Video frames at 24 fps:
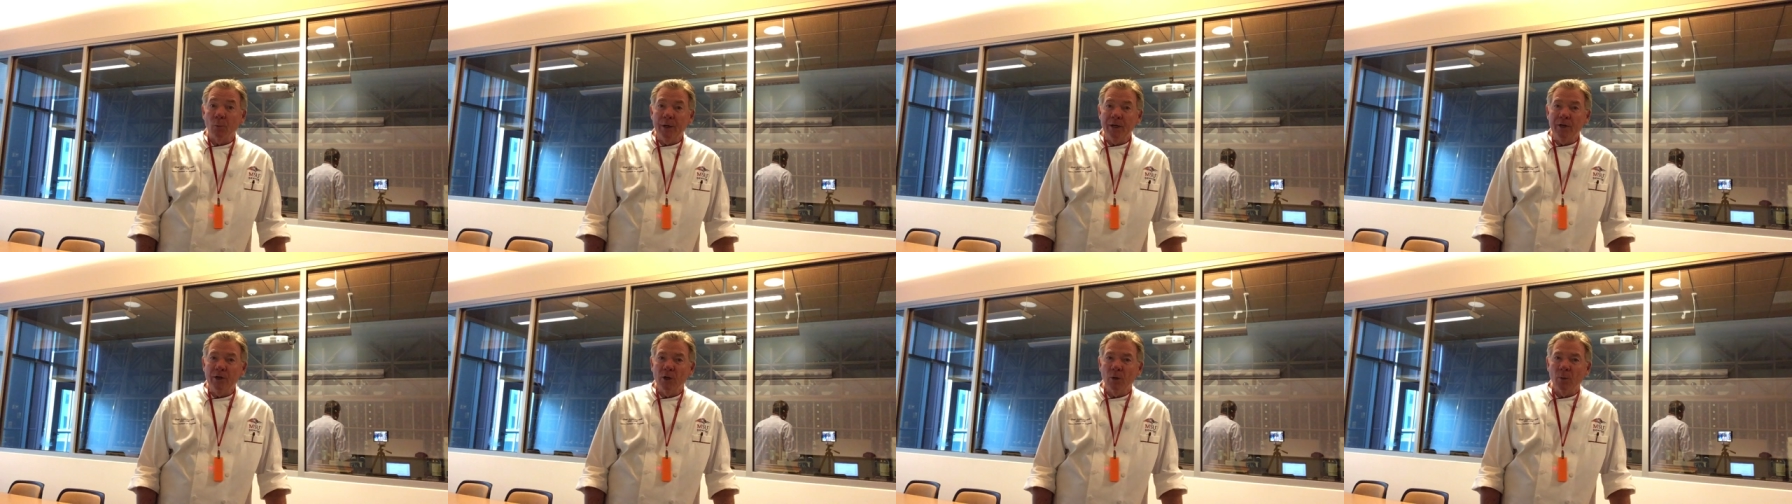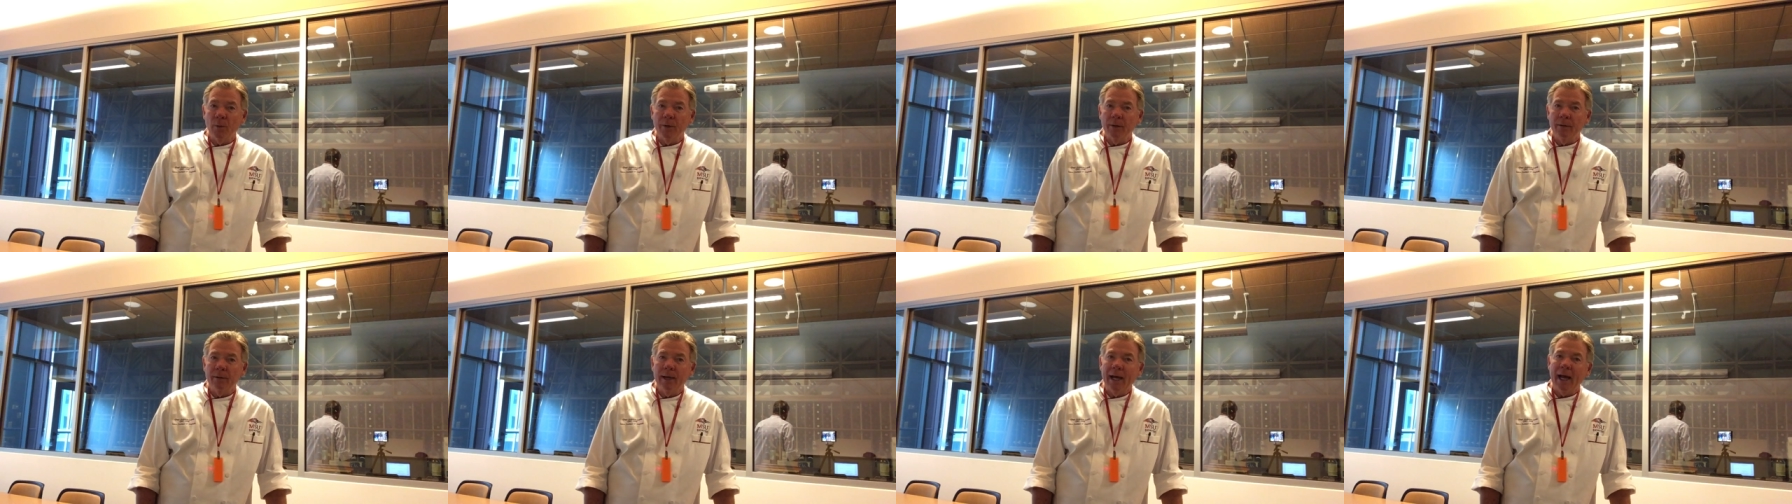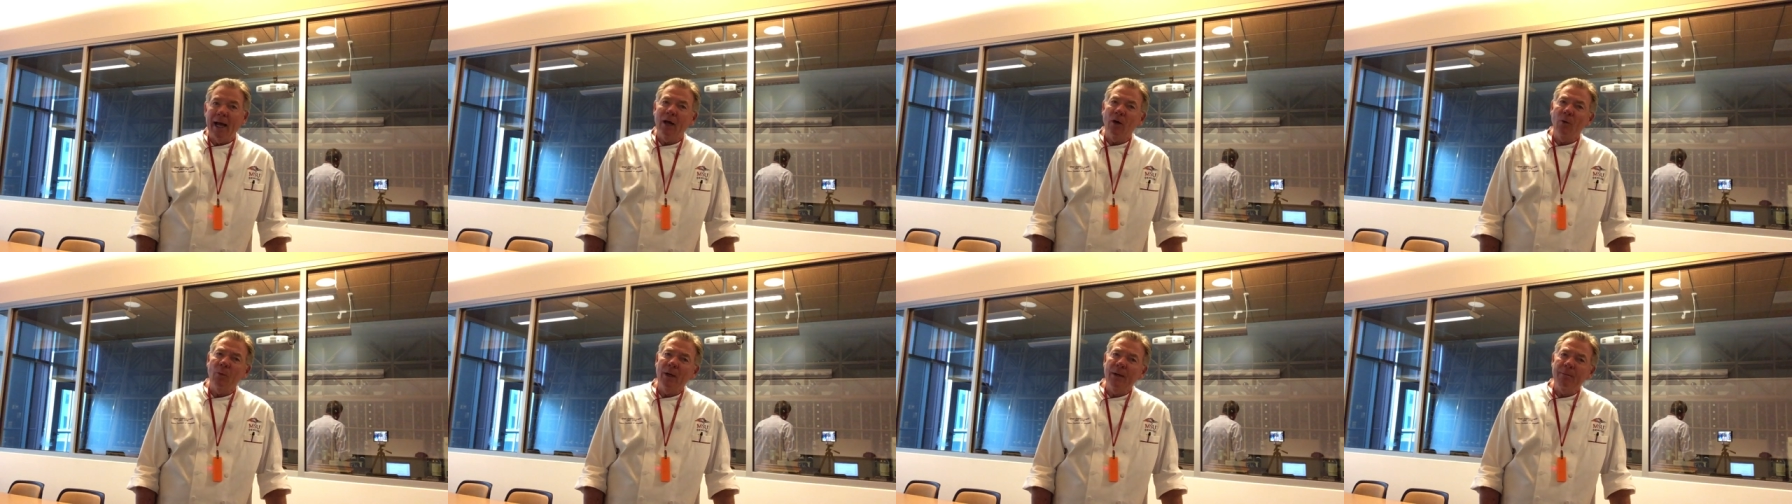we doing?
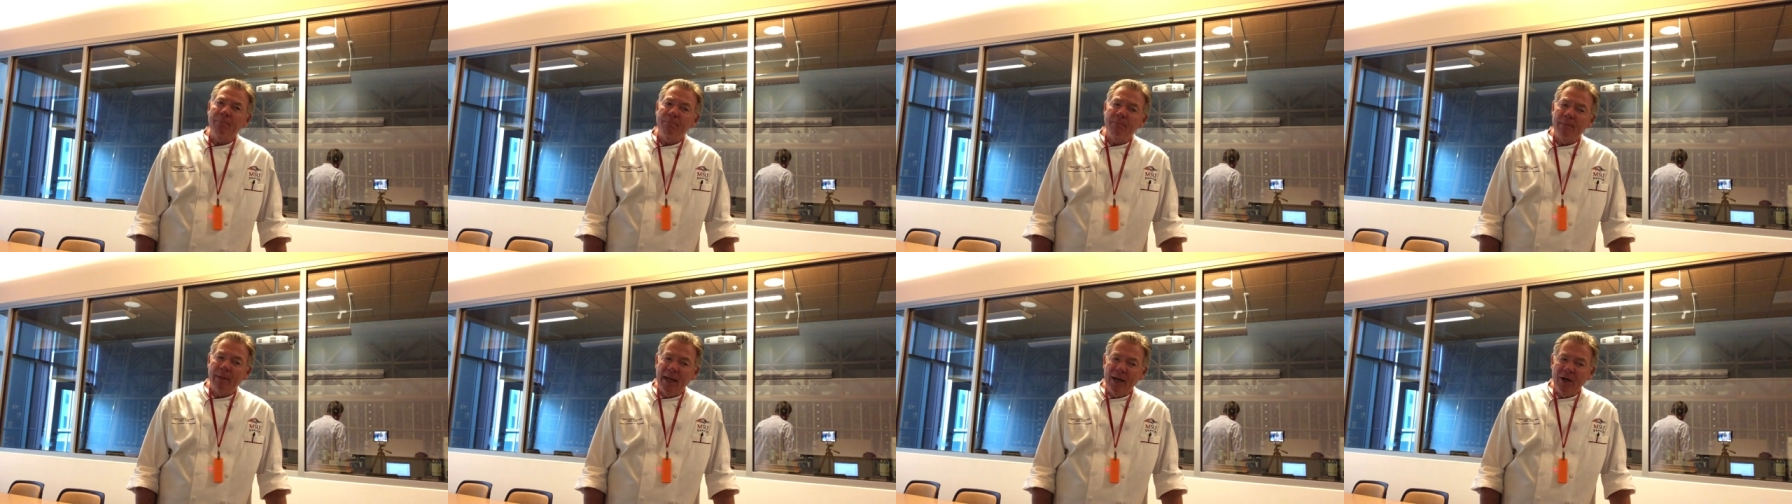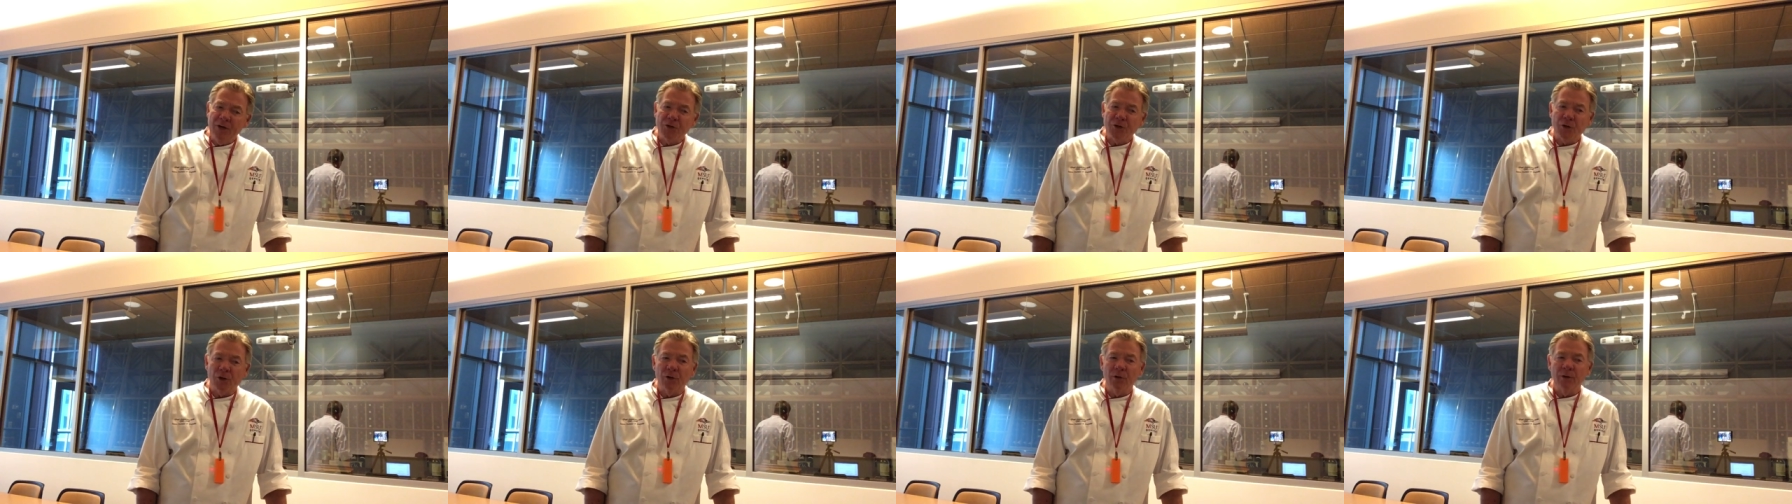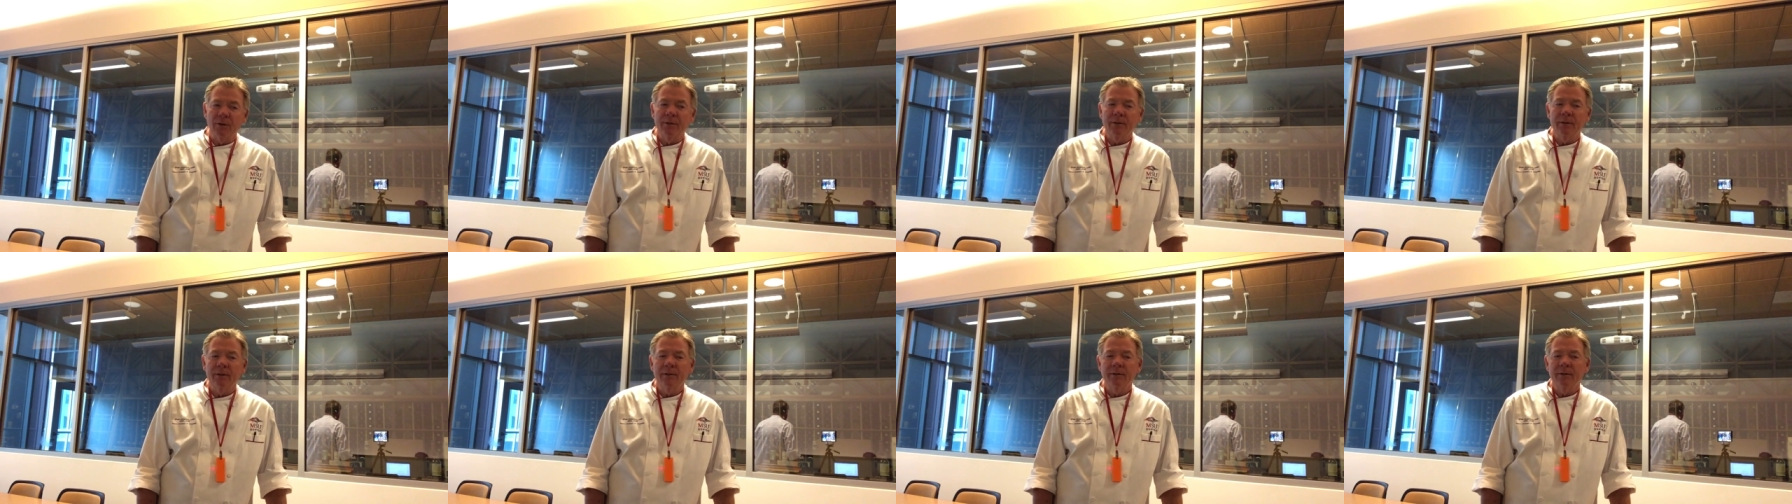How do we
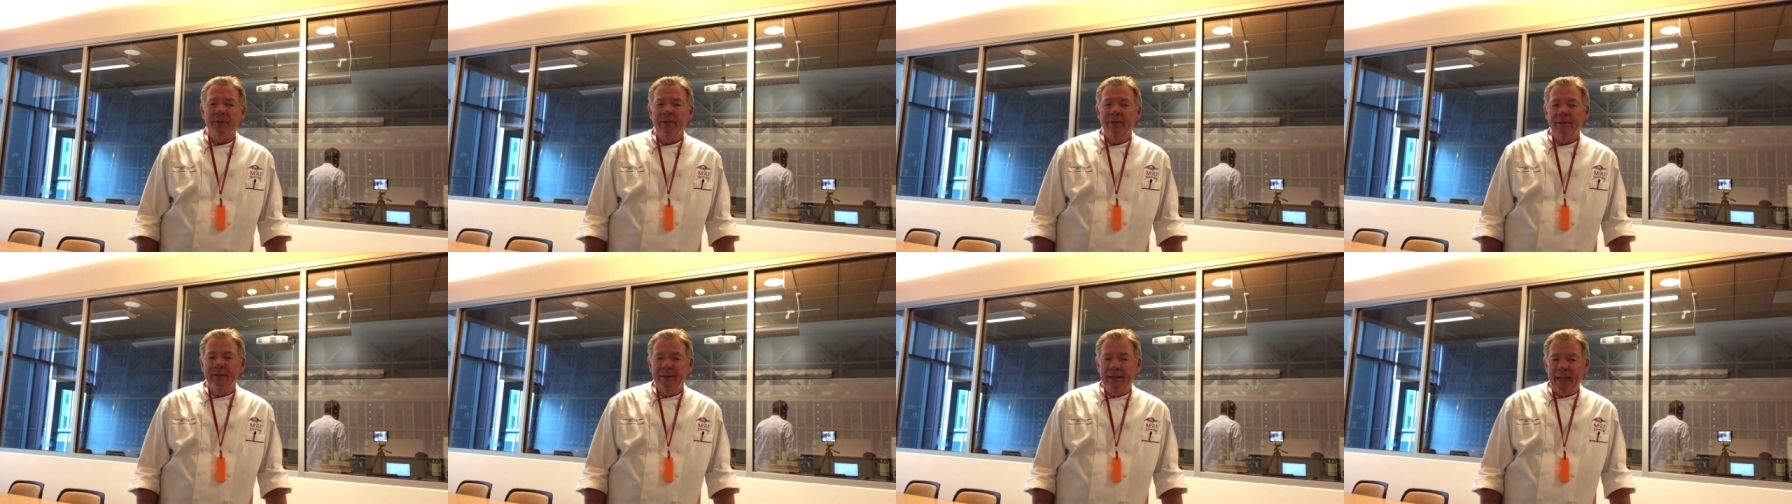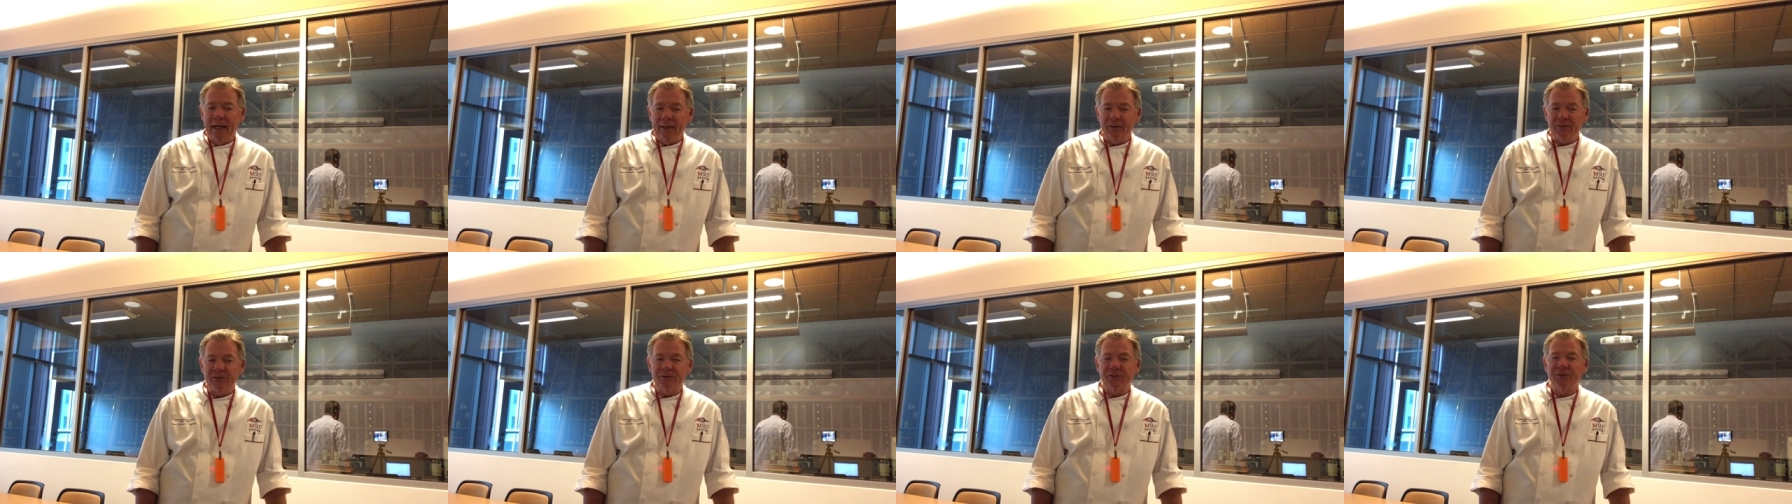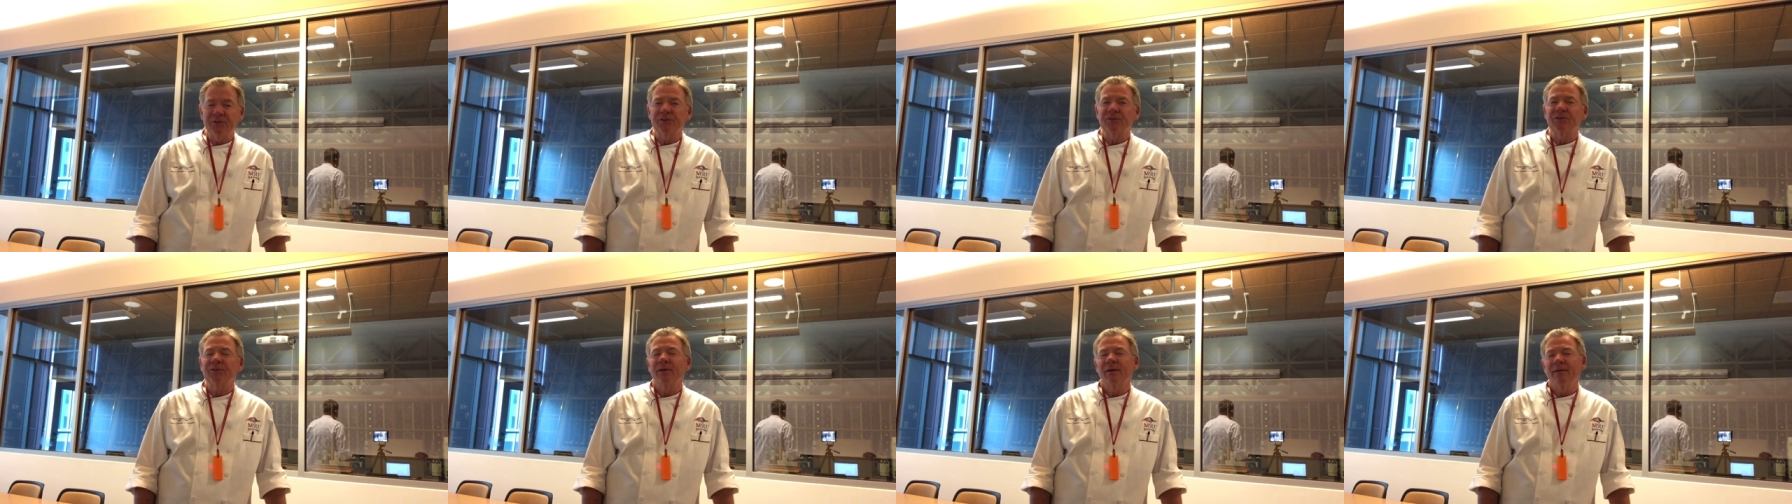measure
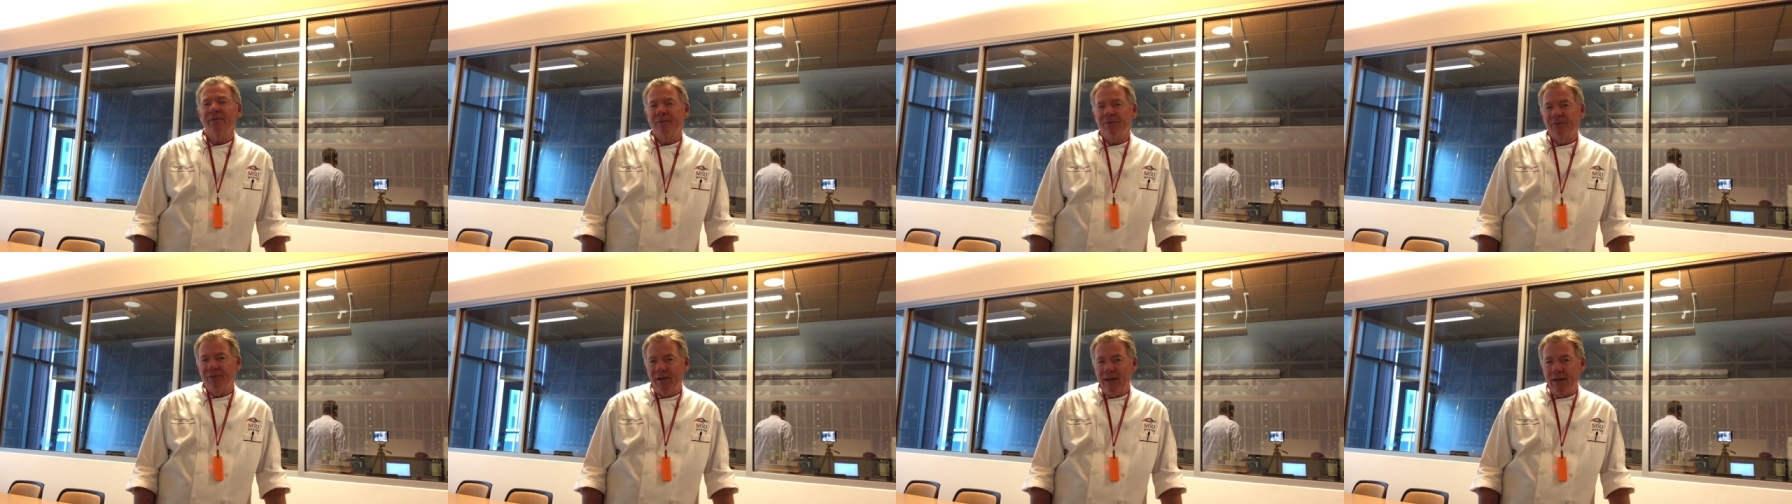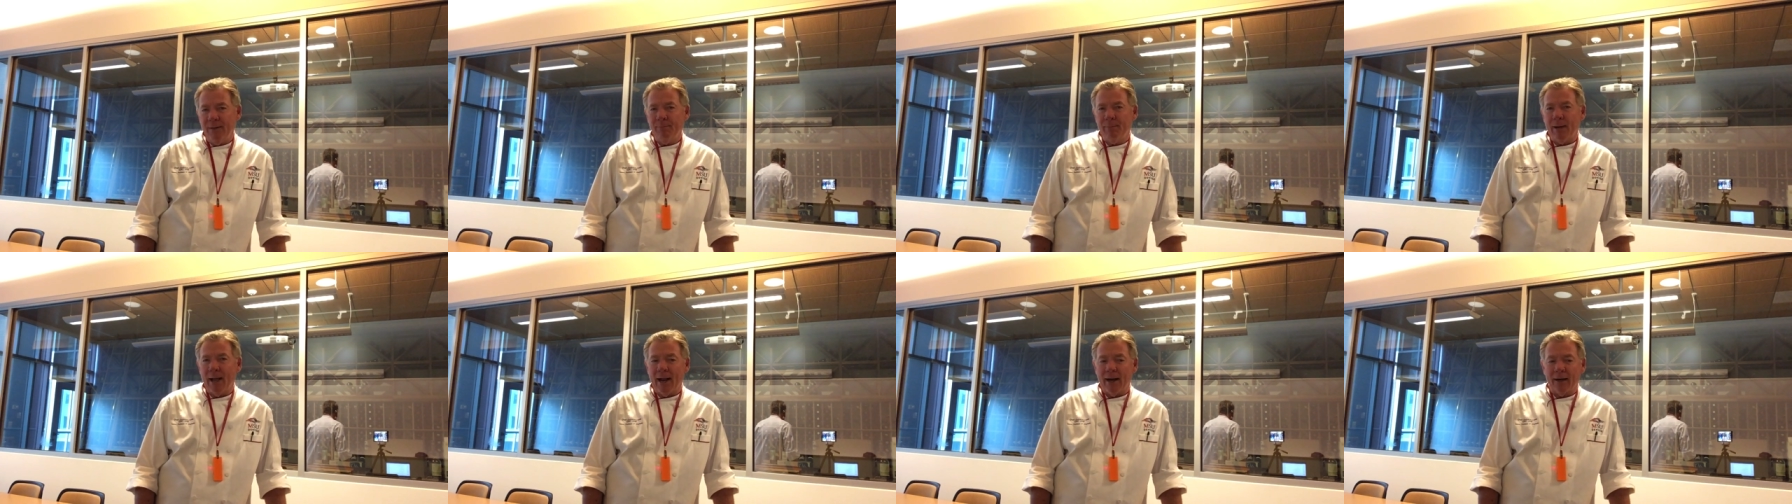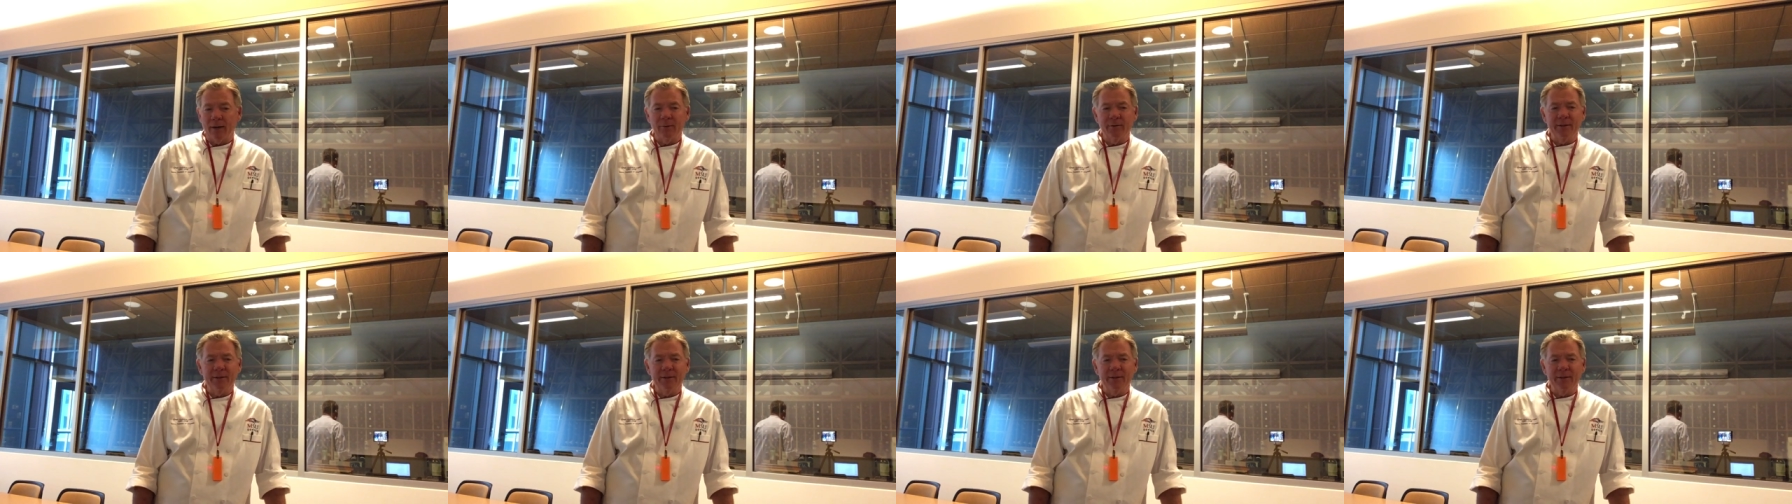guests' feedback?